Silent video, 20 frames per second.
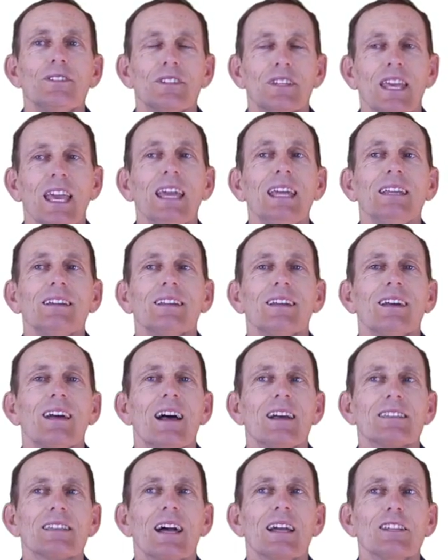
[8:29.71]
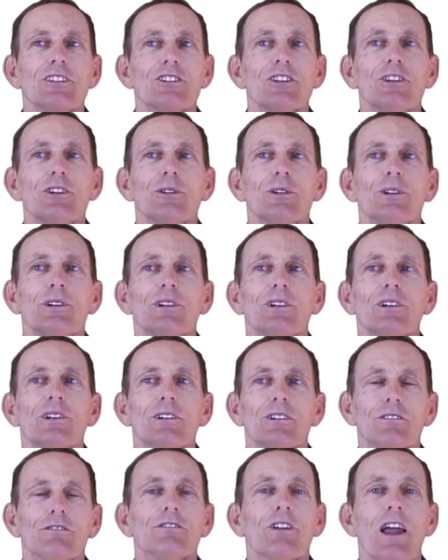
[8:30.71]
Kate has height 2,
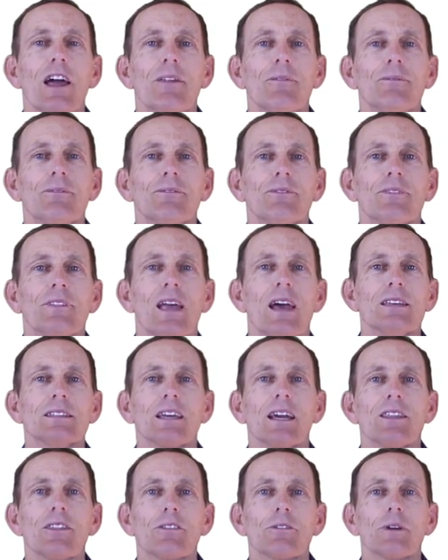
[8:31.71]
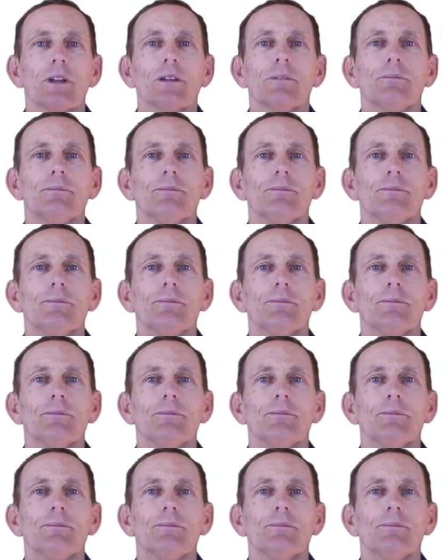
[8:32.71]
Fred has height 3.